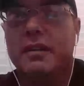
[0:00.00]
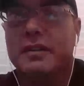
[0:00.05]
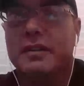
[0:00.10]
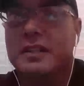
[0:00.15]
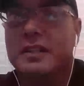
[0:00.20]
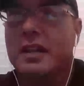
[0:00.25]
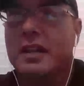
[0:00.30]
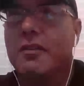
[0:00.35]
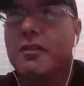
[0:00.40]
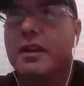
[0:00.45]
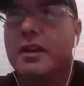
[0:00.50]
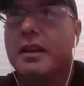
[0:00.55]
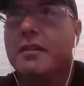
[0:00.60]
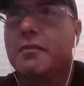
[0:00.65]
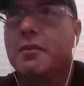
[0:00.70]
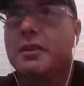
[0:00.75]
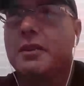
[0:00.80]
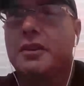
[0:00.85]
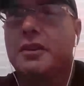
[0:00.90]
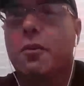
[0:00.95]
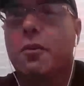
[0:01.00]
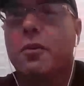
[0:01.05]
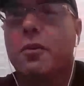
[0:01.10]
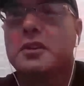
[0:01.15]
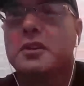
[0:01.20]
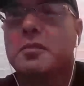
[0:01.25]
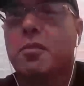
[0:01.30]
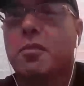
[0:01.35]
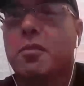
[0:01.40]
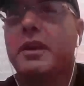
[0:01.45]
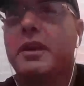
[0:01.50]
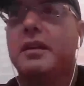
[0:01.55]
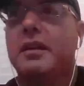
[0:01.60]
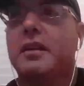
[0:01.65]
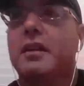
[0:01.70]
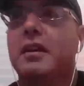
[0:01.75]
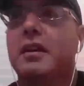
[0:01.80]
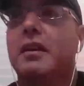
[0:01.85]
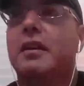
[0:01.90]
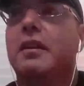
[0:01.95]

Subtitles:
It's kind of like with corns breeding.